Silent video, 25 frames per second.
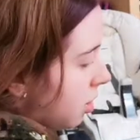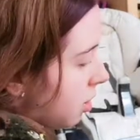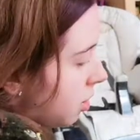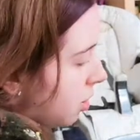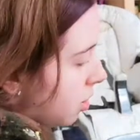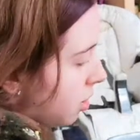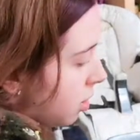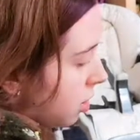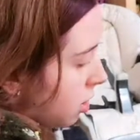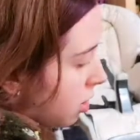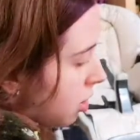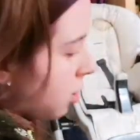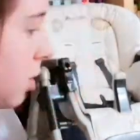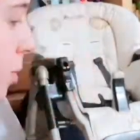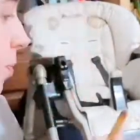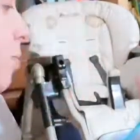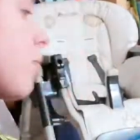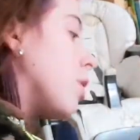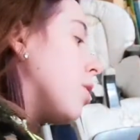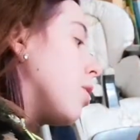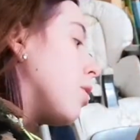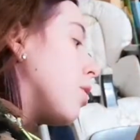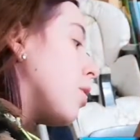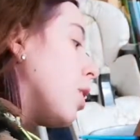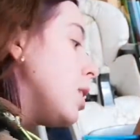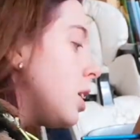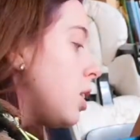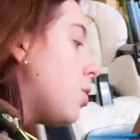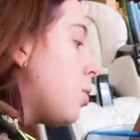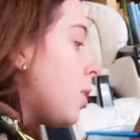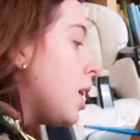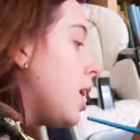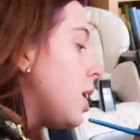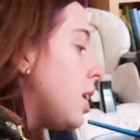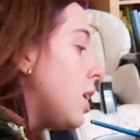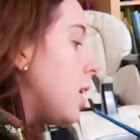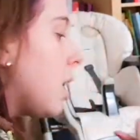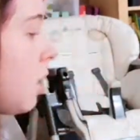to make your drawing better, but also
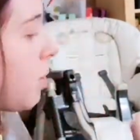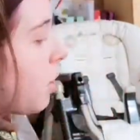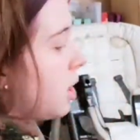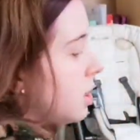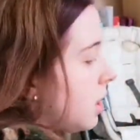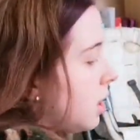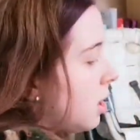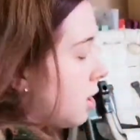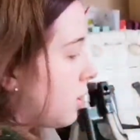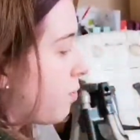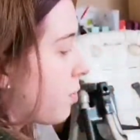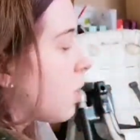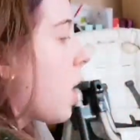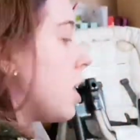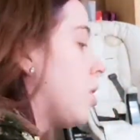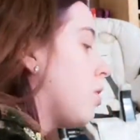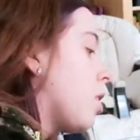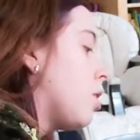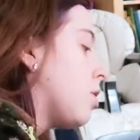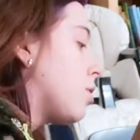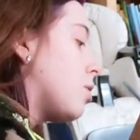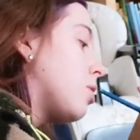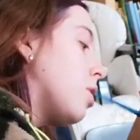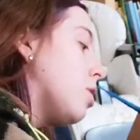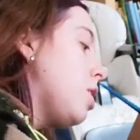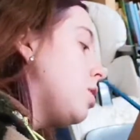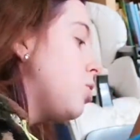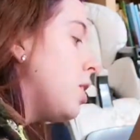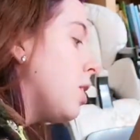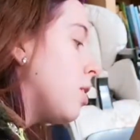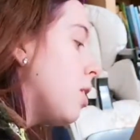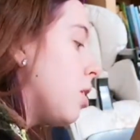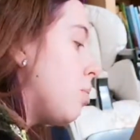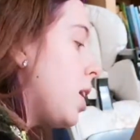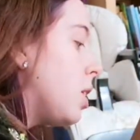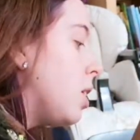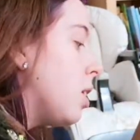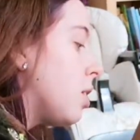not adding too much,
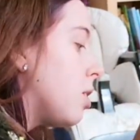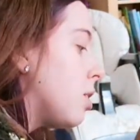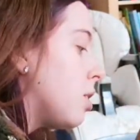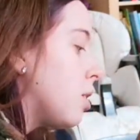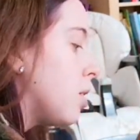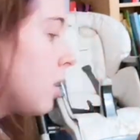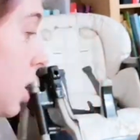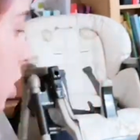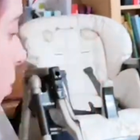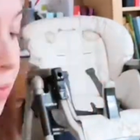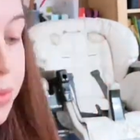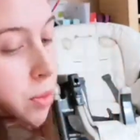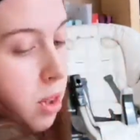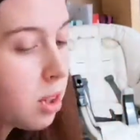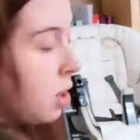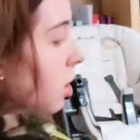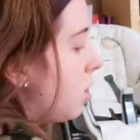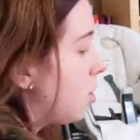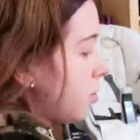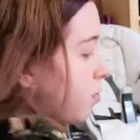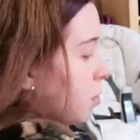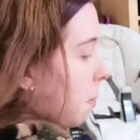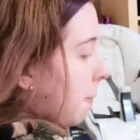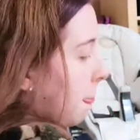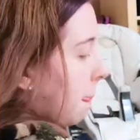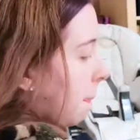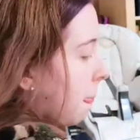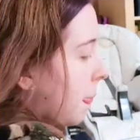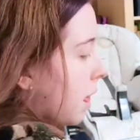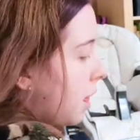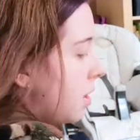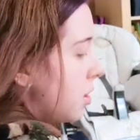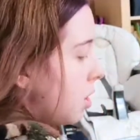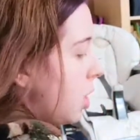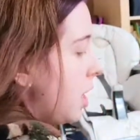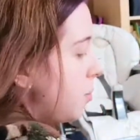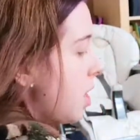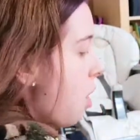because you can just make it worse.
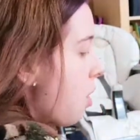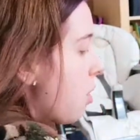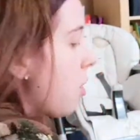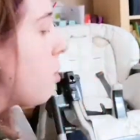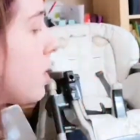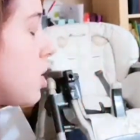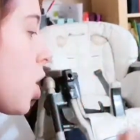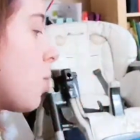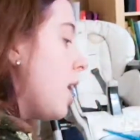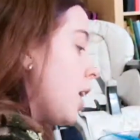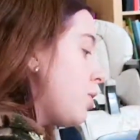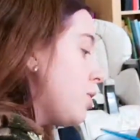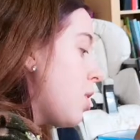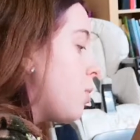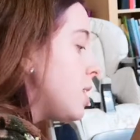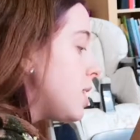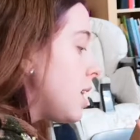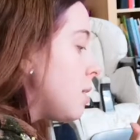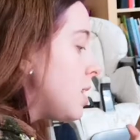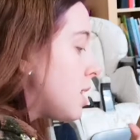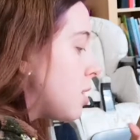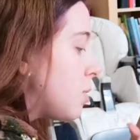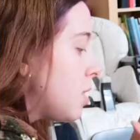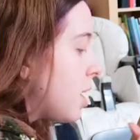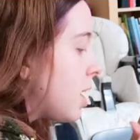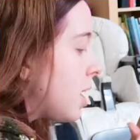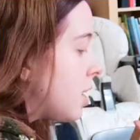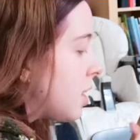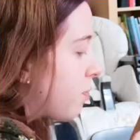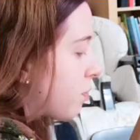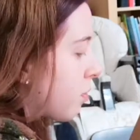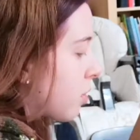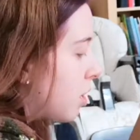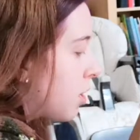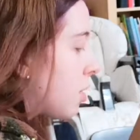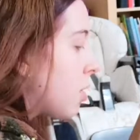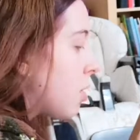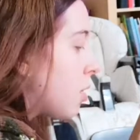And yeah,
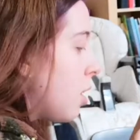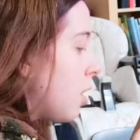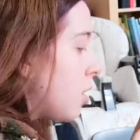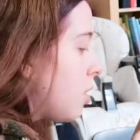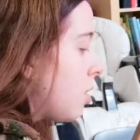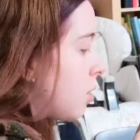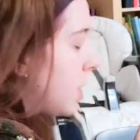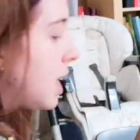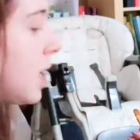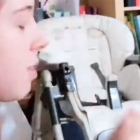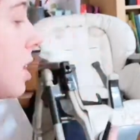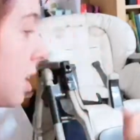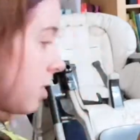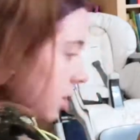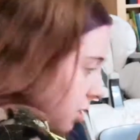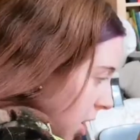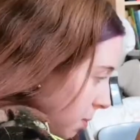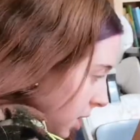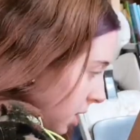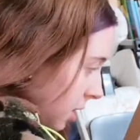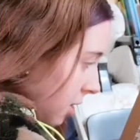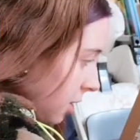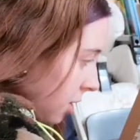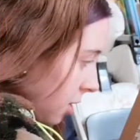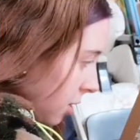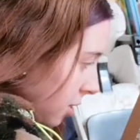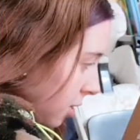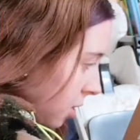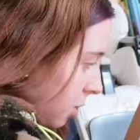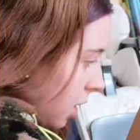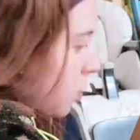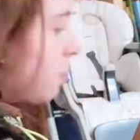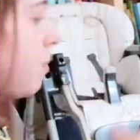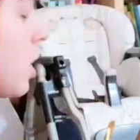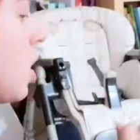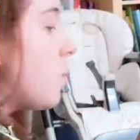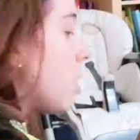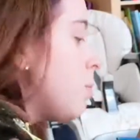so it
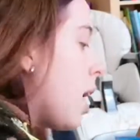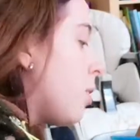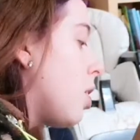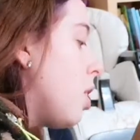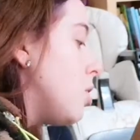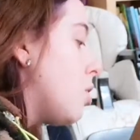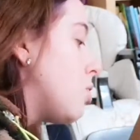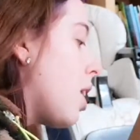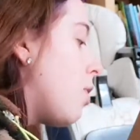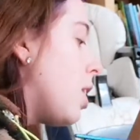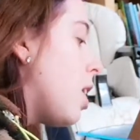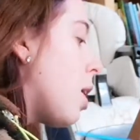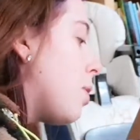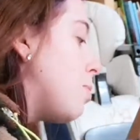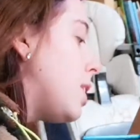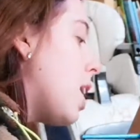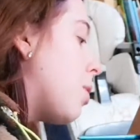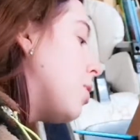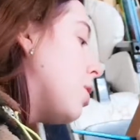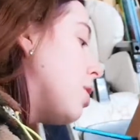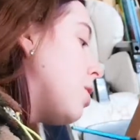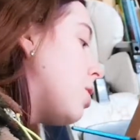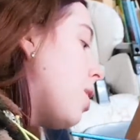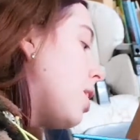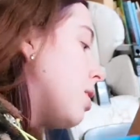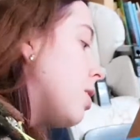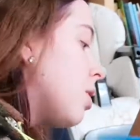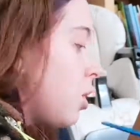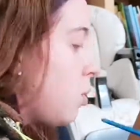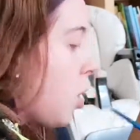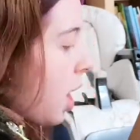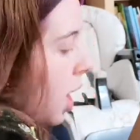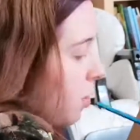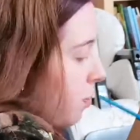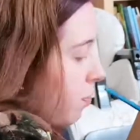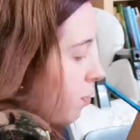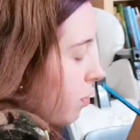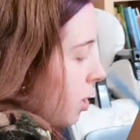turned out really bad. I tried
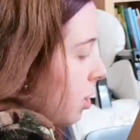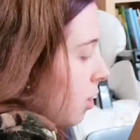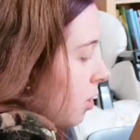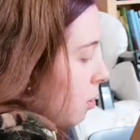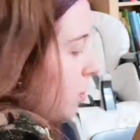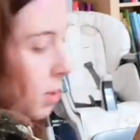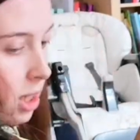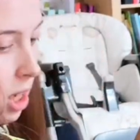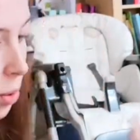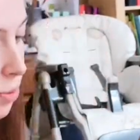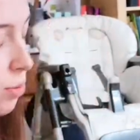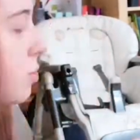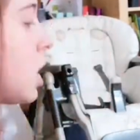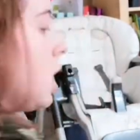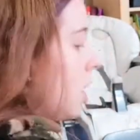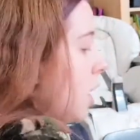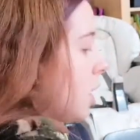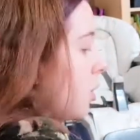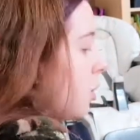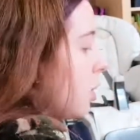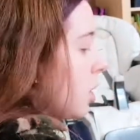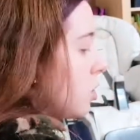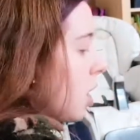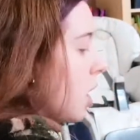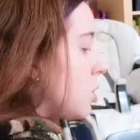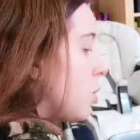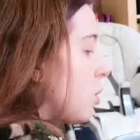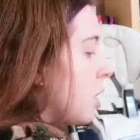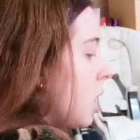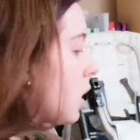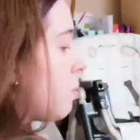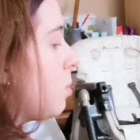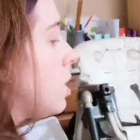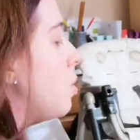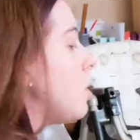everything. I tried doing little strokes,